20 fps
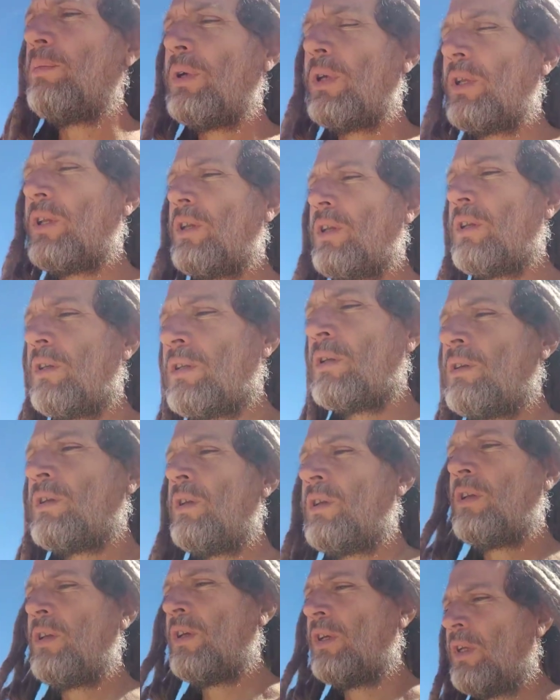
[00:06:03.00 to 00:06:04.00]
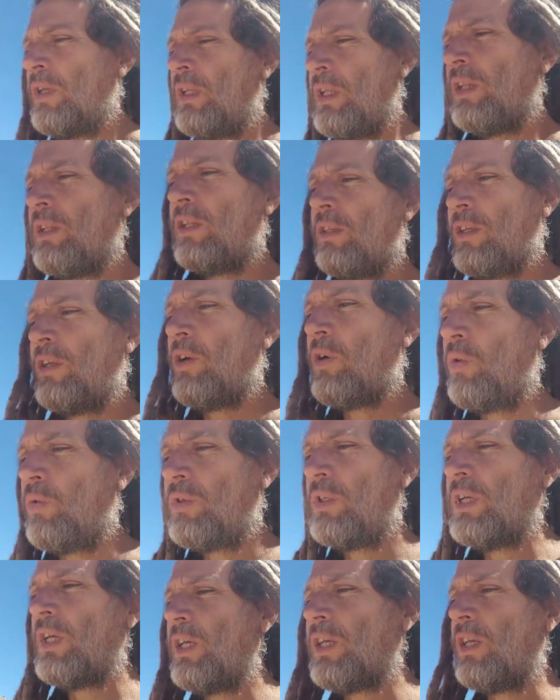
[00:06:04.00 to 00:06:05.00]
been, you know,
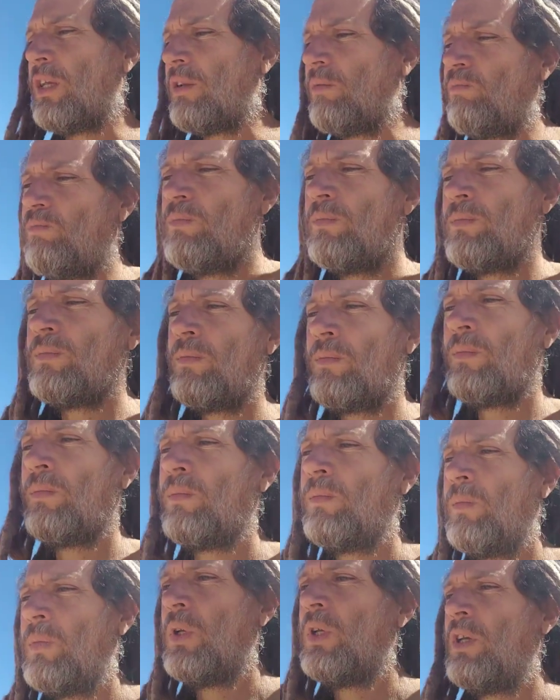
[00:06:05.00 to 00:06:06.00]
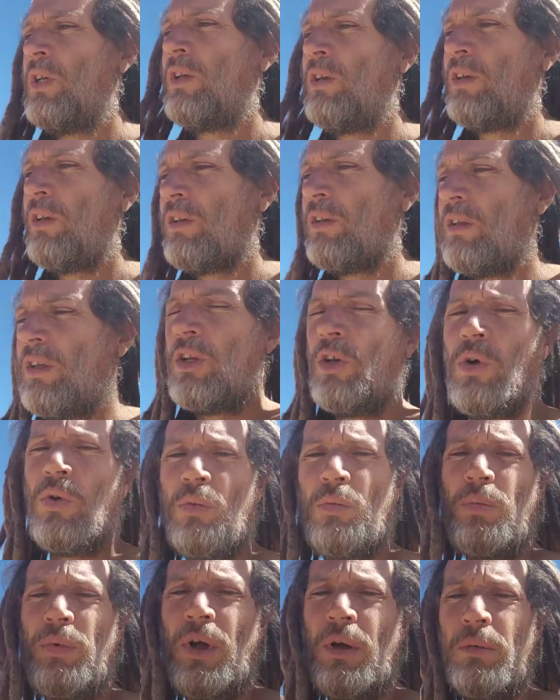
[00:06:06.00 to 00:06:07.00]
taking, you
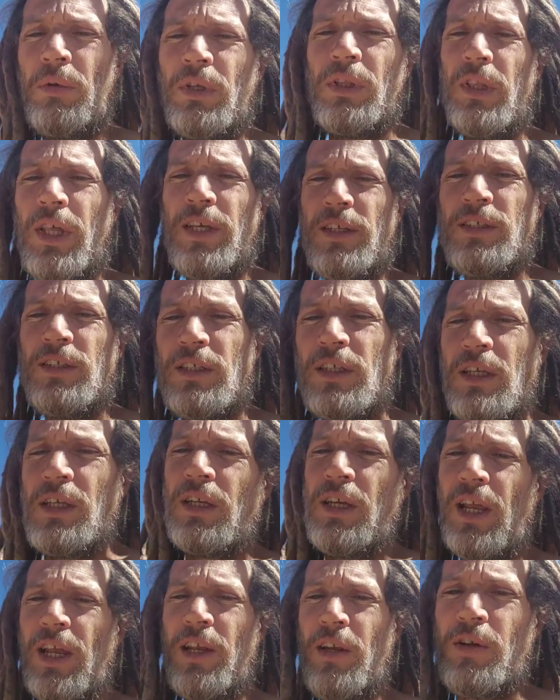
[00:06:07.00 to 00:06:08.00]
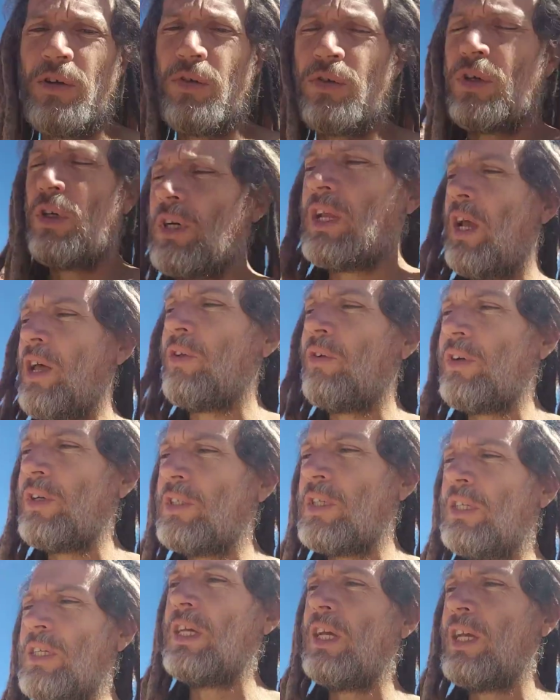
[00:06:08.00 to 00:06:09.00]
know, probably less than 800
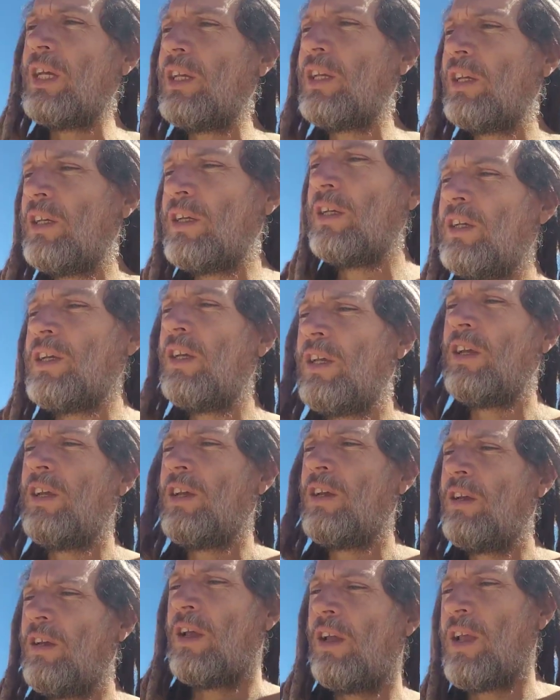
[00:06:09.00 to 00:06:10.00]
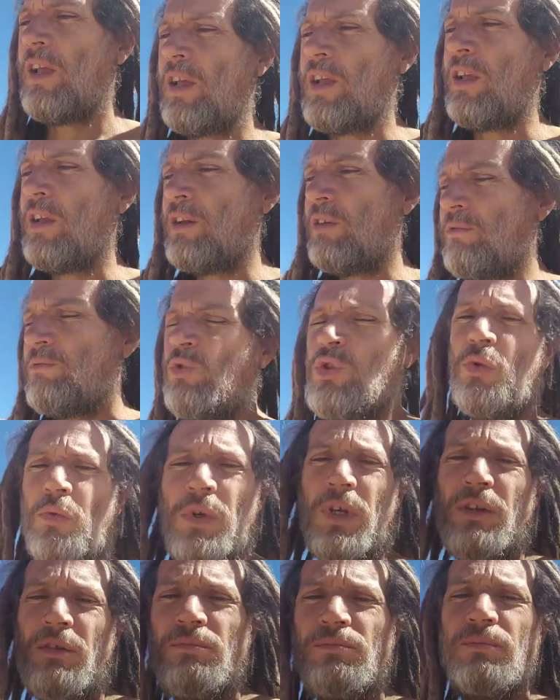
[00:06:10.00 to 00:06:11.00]
calories a day and
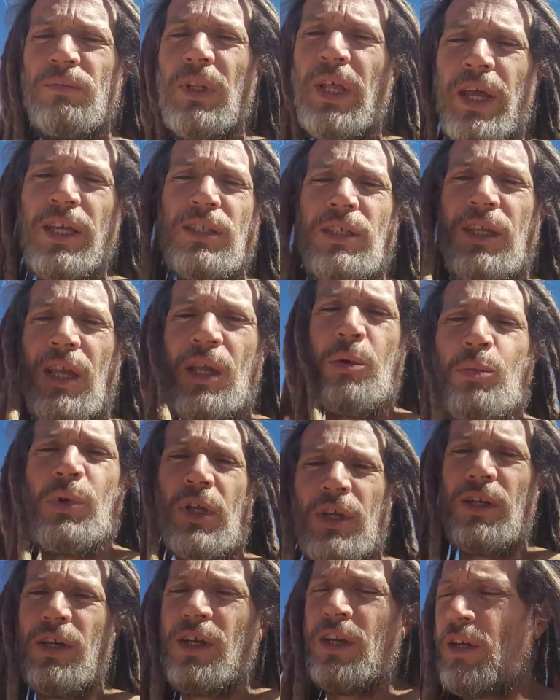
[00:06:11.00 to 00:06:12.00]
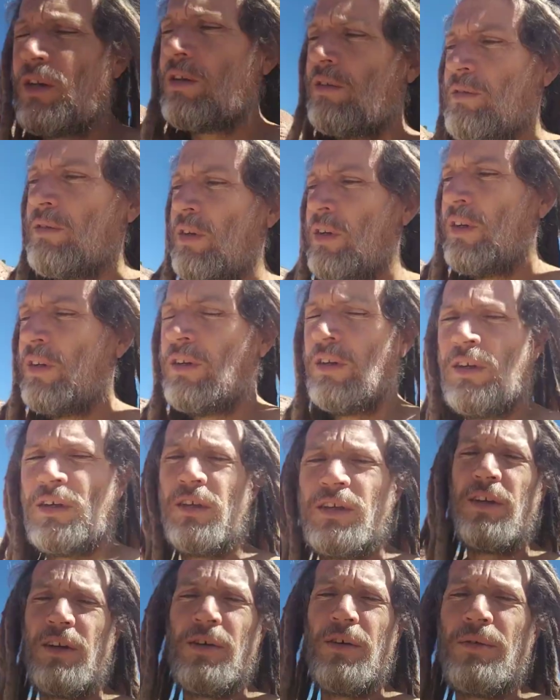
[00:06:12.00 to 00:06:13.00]
doing landscaping and,
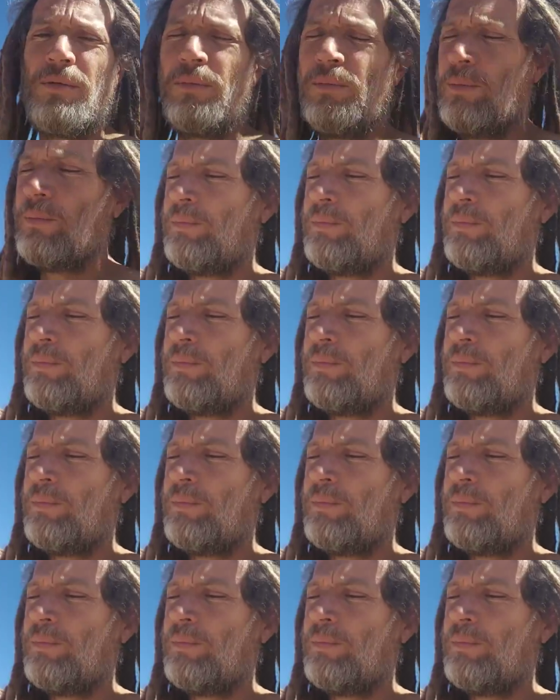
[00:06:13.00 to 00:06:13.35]
you know,